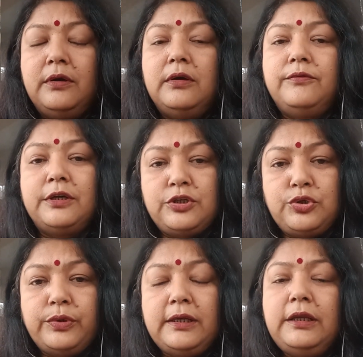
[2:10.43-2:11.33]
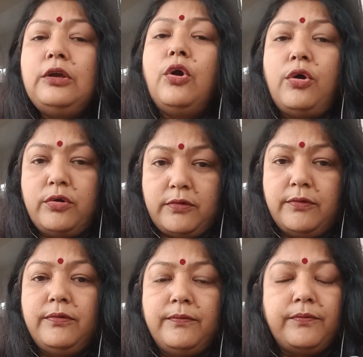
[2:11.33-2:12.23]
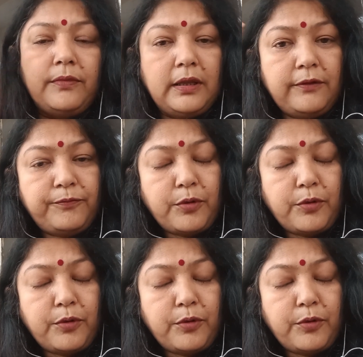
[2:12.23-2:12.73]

virtually or if